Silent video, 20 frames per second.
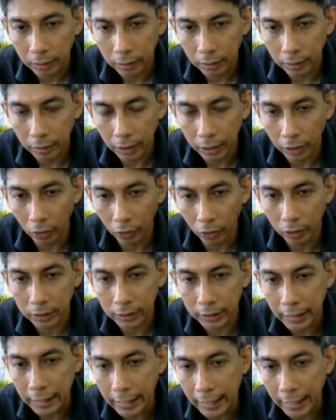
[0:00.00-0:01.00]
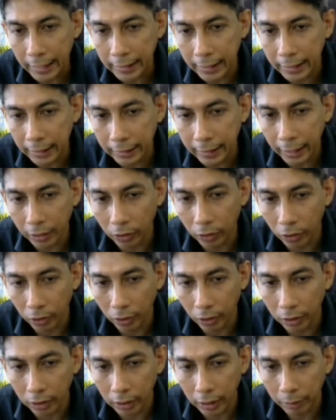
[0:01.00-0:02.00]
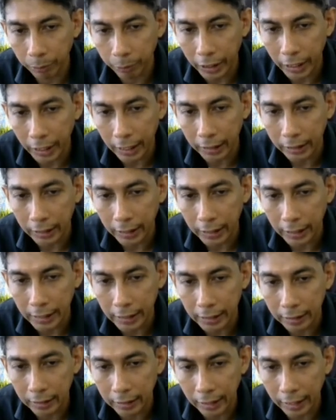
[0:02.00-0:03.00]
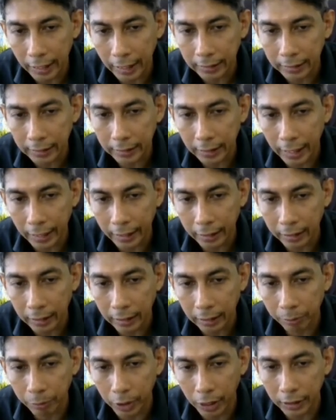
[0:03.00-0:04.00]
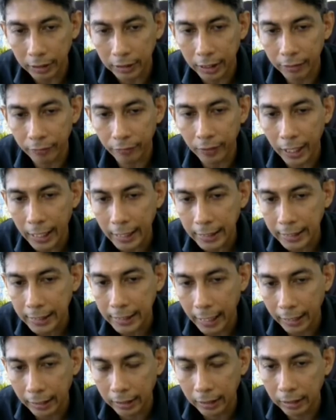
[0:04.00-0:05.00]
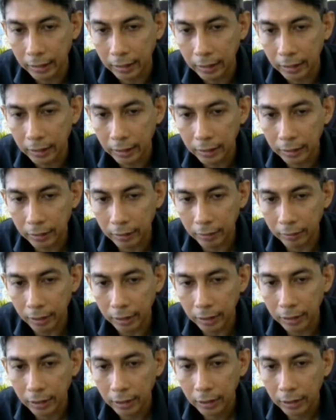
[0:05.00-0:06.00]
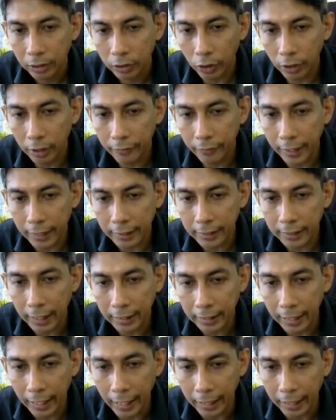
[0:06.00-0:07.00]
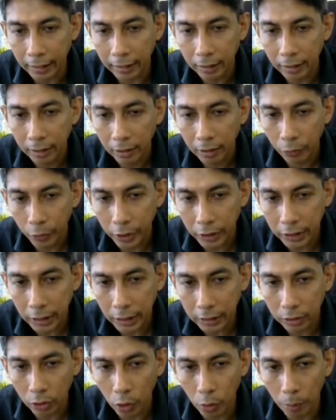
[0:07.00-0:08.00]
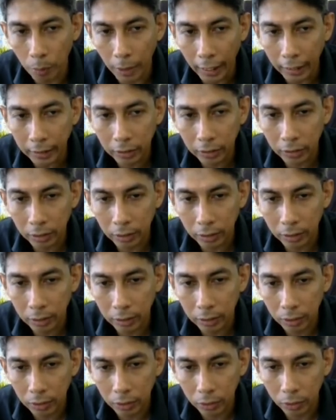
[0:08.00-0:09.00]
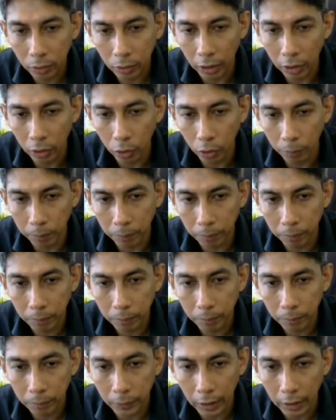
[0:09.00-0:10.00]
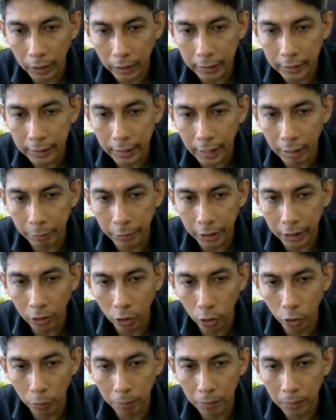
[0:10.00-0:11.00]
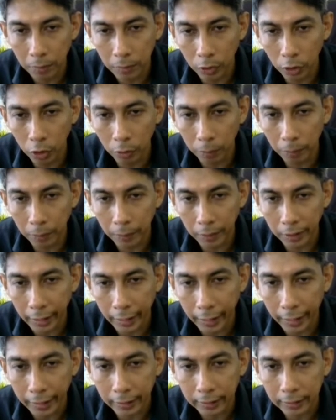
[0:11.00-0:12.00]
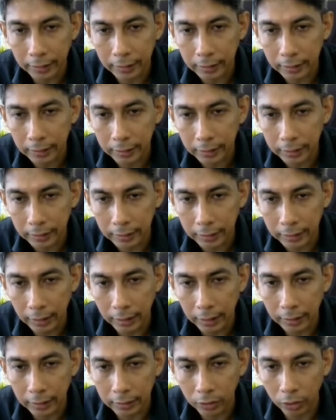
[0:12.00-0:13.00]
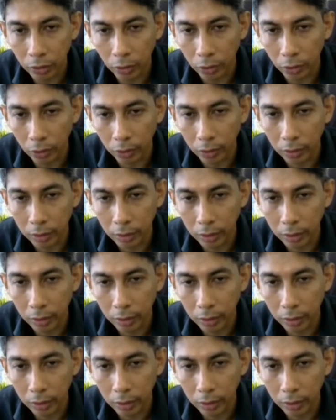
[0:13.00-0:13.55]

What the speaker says: all right, or still less than 10 or not. BLT is less than, branch is less than, right? So if less than 10, we just go back to the loop, this label loop, and yeah, store.